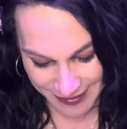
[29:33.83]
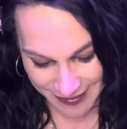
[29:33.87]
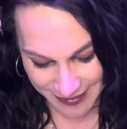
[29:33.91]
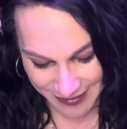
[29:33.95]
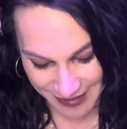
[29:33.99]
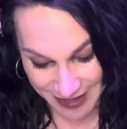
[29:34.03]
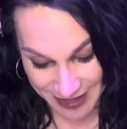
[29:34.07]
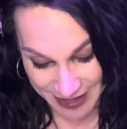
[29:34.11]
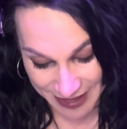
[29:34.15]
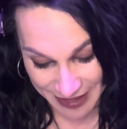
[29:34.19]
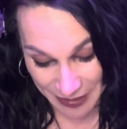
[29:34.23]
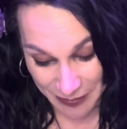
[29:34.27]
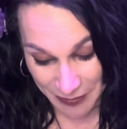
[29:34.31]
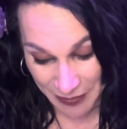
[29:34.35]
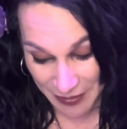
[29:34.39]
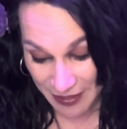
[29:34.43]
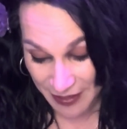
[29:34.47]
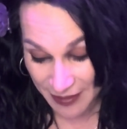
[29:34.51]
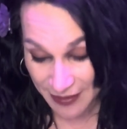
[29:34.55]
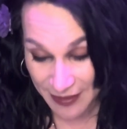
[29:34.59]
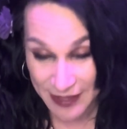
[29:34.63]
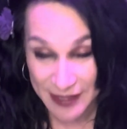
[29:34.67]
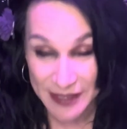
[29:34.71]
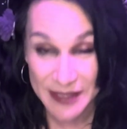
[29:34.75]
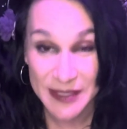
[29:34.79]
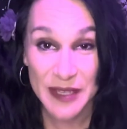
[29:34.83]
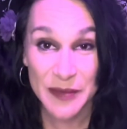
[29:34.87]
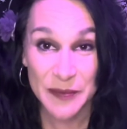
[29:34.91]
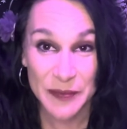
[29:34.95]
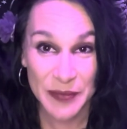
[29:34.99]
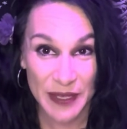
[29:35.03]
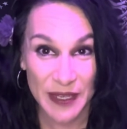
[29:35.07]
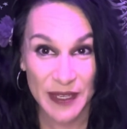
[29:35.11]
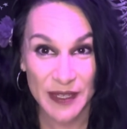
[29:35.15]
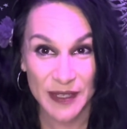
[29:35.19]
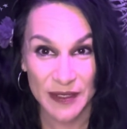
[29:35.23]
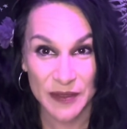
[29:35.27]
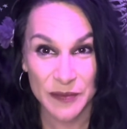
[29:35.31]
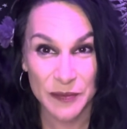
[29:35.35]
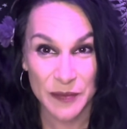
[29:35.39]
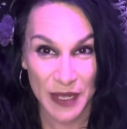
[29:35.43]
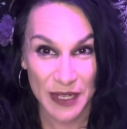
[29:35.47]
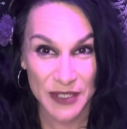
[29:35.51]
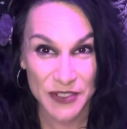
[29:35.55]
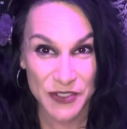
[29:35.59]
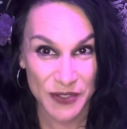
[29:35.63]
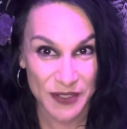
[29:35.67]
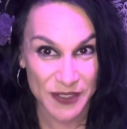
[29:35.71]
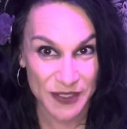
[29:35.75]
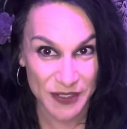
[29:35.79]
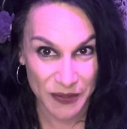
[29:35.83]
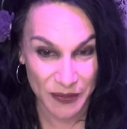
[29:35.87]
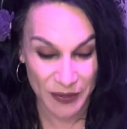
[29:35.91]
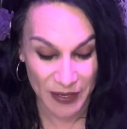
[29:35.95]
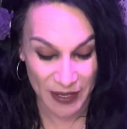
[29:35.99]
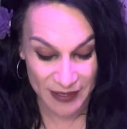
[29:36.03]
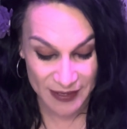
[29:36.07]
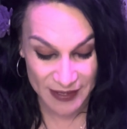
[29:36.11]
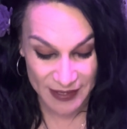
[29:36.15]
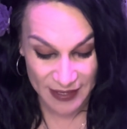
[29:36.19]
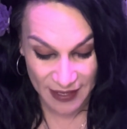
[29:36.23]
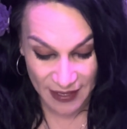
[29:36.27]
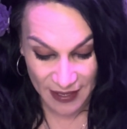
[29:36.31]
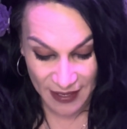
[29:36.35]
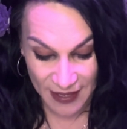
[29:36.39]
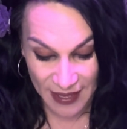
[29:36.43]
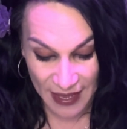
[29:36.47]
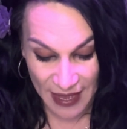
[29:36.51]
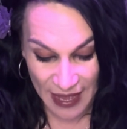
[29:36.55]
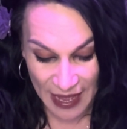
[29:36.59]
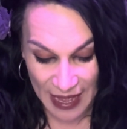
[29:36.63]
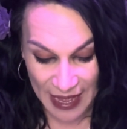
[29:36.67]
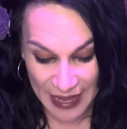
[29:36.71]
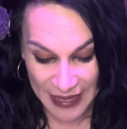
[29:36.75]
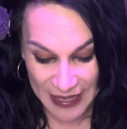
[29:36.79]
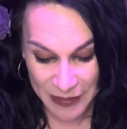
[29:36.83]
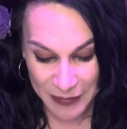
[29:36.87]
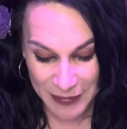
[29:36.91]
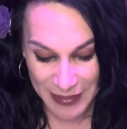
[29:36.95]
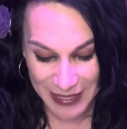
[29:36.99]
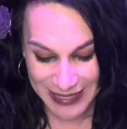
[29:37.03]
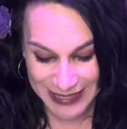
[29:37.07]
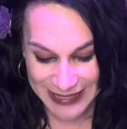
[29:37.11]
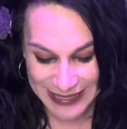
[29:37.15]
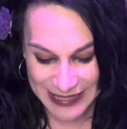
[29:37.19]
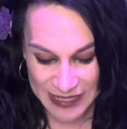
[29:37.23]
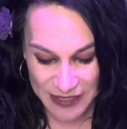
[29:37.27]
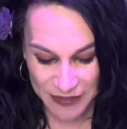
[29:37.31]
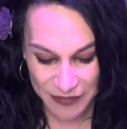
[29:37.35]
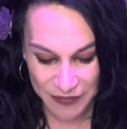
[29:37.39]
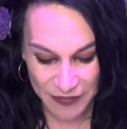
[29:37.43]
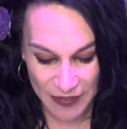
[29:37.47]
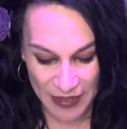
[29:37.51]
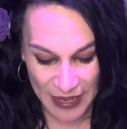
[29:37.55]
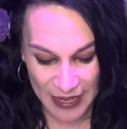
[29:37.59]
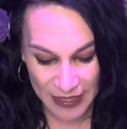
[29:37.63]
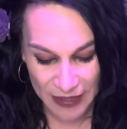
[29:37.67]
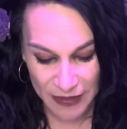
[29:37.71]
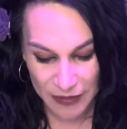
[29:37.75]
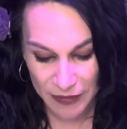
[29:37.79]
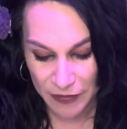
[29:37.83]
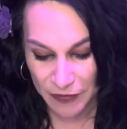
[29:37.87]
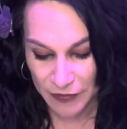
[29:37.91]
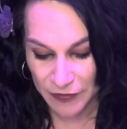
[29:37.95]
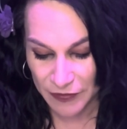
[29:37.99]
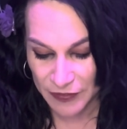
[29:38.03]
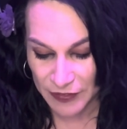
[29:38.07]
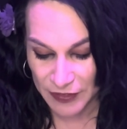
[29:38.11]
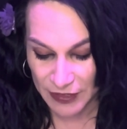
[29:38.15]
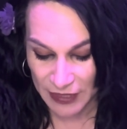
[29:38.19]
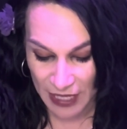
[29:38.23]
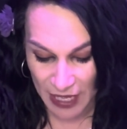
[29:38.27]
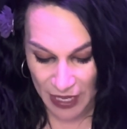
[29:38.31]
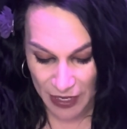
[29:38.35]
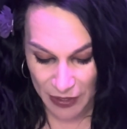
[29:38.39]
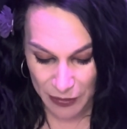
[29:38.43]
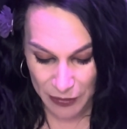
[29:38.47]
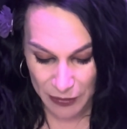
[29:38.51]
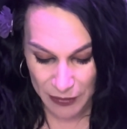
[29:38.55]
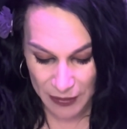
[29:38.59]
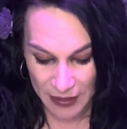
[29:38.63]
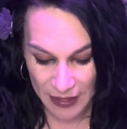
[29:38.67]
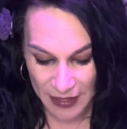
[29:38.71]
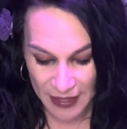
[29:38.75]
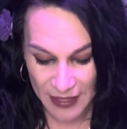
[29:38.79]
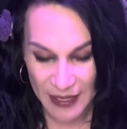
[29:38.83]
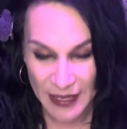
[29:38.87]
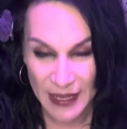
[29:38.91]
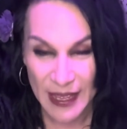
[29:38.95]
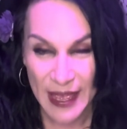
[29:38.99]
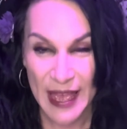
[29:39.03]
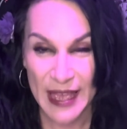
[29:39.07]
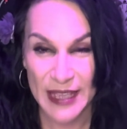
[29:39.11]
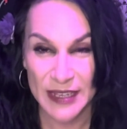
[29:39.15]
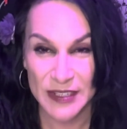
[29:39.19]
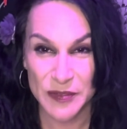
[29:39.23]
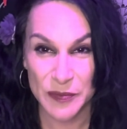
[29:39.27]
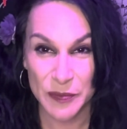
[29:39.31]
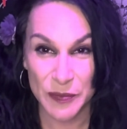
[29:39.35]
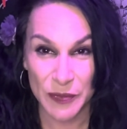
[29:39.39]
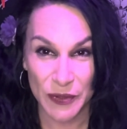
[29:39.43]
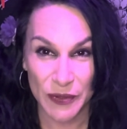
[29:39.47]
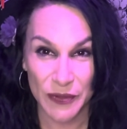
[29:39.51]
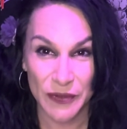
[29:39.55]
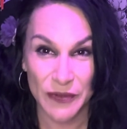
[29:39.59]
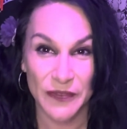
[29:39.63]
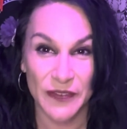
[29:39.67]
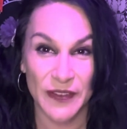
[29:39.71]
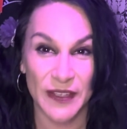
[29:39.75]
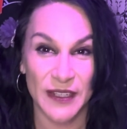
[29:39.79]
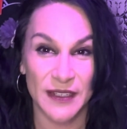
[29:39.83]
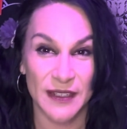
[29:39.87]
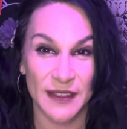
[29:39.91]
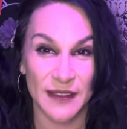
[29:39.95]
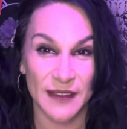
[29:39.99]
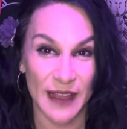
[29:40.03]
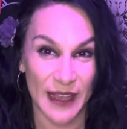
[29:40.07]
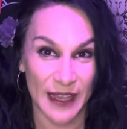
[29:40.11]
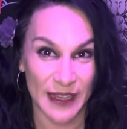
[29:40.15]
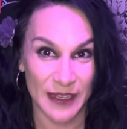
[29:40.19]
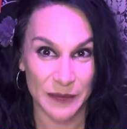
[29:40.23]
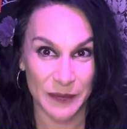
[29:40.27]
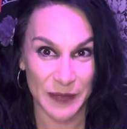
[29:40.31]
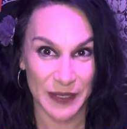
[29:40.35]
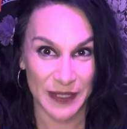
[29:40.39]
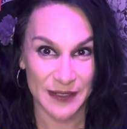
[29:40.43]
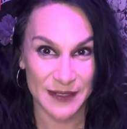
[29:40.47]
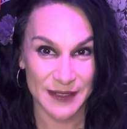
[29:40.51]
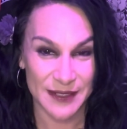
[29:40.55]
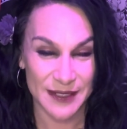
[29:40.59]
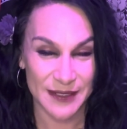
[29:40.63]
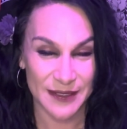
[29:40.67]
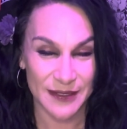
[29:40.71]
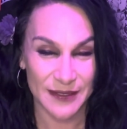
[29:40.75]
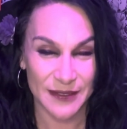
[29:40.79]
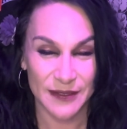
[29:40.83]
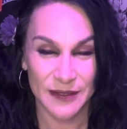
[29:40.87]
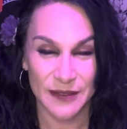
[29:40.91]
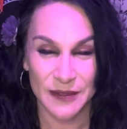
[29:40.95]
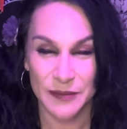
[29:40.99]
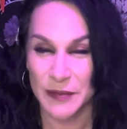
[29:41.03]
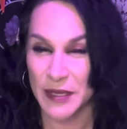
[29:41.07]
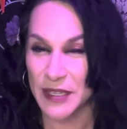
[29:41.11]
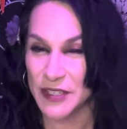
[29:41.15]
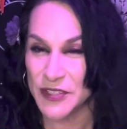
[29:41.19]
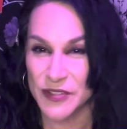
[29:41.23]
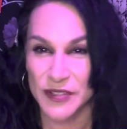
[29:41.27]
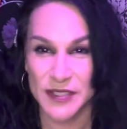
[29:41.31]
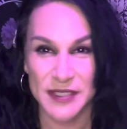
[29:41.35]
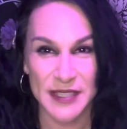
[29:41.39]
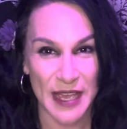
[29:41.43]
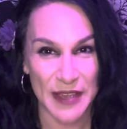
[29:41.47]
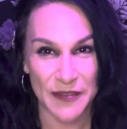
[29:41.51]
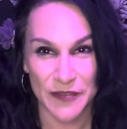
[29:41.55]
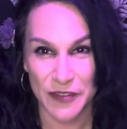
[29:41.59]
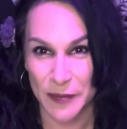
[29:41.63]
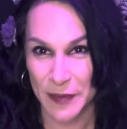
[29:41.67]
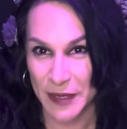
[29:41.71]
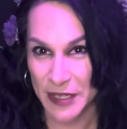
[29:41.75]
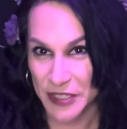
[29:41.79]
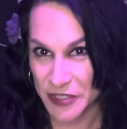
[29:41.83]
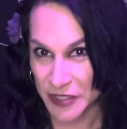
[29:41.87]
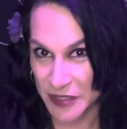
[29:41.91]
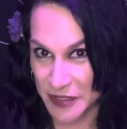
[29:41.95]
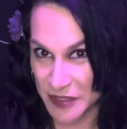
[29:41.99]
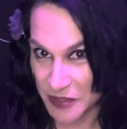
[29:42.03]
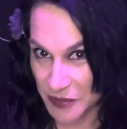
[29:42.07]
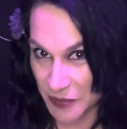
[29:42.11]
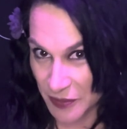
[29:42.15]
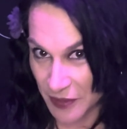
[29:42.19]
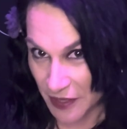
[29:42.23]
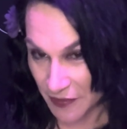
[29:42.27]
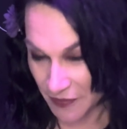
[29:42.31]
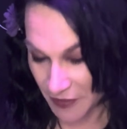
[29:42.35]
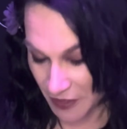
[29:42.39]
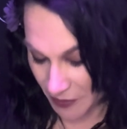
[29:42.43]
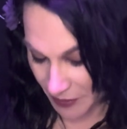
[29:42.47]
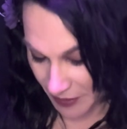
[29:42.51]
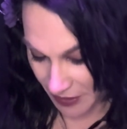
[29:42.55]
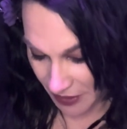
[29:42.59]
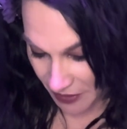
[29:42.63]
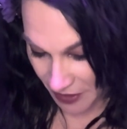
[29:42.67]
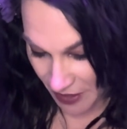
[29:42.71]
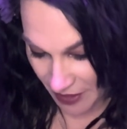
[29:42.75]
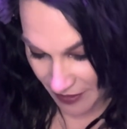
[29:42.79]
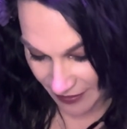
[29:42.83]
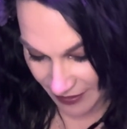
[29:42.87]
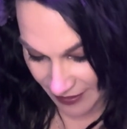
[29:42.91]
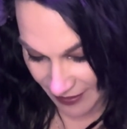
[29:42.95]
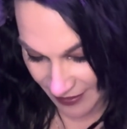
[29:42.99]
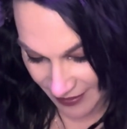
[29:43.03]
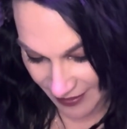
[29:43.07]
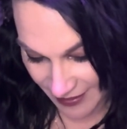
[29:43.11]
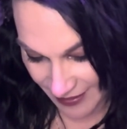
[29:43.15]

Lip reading: These can be mantras, you guys. I am in divine flow and move in alignment. Mantras, affirmations, whatever you want to call it.